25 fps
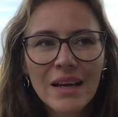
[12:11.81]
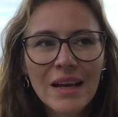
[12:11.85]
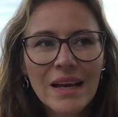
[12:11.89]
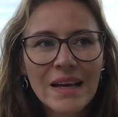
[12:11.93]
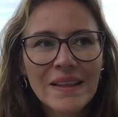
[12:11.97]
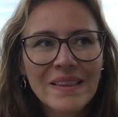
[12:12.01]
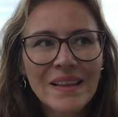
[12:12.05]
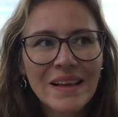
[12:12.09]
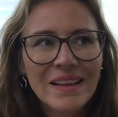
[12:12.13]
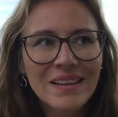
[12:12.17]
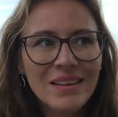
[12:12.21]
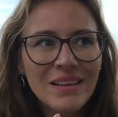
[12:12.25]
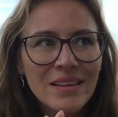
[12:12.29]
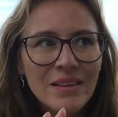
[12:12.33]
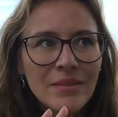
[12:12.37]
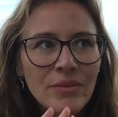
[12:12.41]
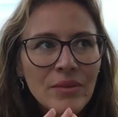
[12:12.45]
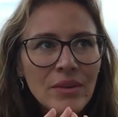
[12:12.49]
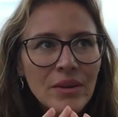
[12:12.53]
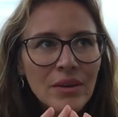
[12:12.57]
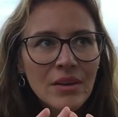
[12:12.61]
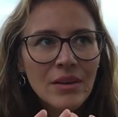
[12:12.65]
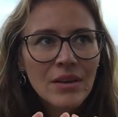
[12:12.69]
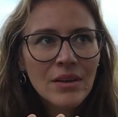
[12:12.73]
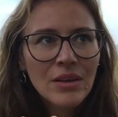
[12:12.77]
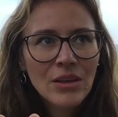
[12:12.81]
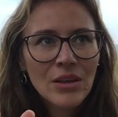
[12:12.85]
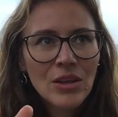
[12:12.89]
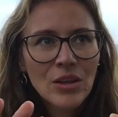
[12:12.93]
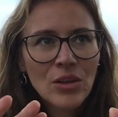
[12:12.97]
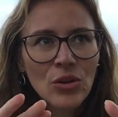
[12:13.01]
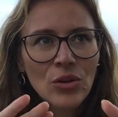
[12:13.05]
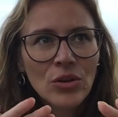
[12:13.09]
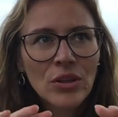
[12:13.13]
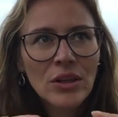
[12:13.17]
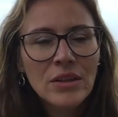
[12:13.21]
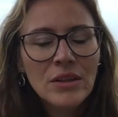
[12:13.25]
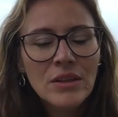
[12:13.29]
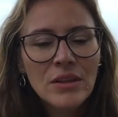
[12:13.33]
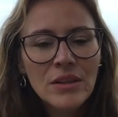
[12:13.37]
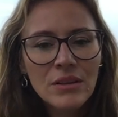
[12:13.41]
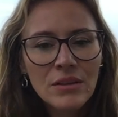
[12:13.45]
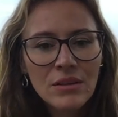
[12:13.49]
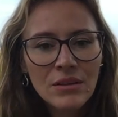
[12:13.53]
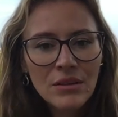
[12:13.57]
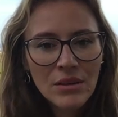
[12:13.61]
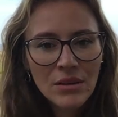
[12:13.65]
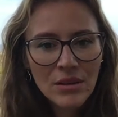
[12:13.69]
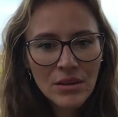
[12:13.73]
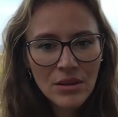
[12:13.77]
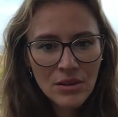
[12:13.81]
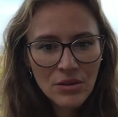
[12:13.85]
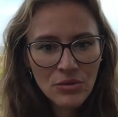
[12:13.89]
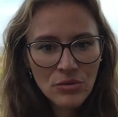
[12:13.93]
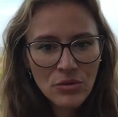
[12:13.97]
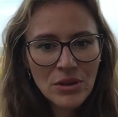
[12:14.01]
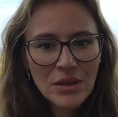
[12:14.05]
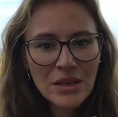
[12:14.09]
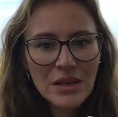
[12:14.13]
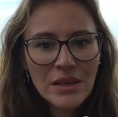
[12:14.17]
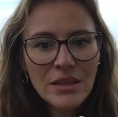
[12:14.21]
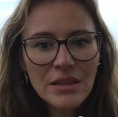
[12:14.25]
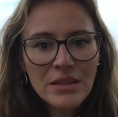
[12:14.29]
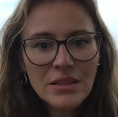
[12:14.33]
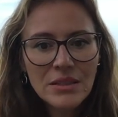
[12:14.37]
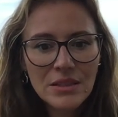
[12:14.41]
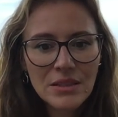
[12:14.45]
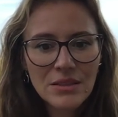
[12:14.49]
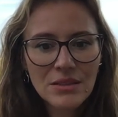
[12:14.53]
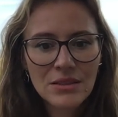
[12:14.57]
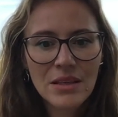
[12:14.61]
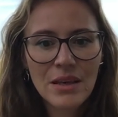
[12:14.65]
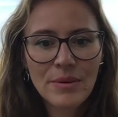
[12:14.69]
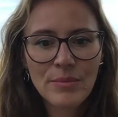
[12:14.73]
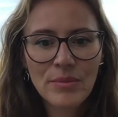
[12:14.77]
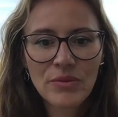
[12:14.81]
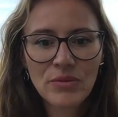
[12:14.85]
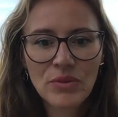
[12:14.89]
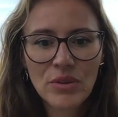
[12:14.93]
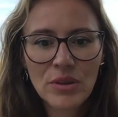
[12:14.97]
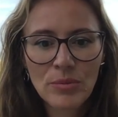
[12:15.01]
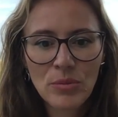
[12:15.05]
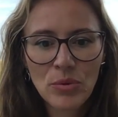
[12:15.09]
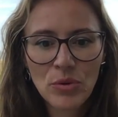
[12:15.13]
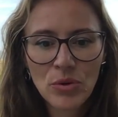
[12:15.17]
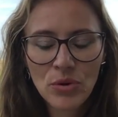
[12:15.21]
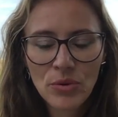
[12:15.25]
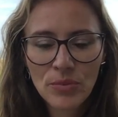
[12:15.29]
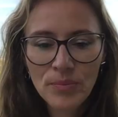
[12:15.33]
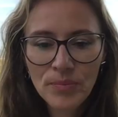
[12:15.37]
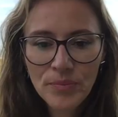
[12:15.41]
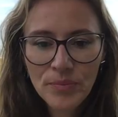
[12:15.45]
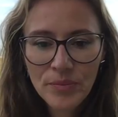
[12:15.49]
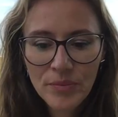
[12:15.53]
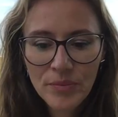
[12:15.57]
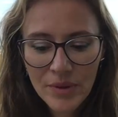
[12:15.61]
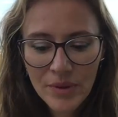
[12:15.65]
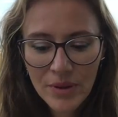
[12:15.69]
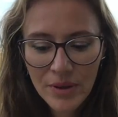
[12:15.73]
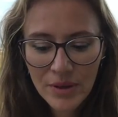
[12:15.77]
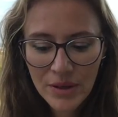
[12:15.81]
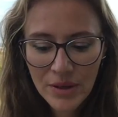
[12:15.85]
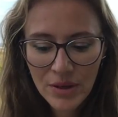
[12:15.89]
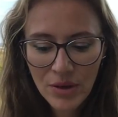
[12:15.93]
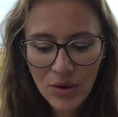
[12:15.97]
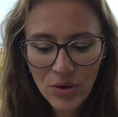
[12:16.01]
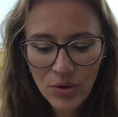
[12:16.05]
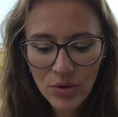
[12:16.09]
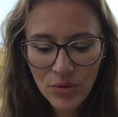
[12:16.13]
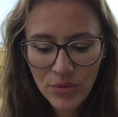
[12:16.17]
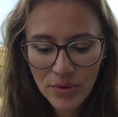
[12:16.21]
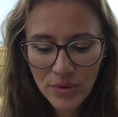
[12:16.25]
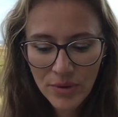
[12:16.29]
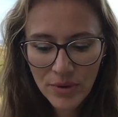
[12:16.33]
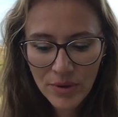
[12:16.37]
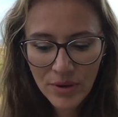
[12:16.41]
And that can, you know, that can release some of the more, you know,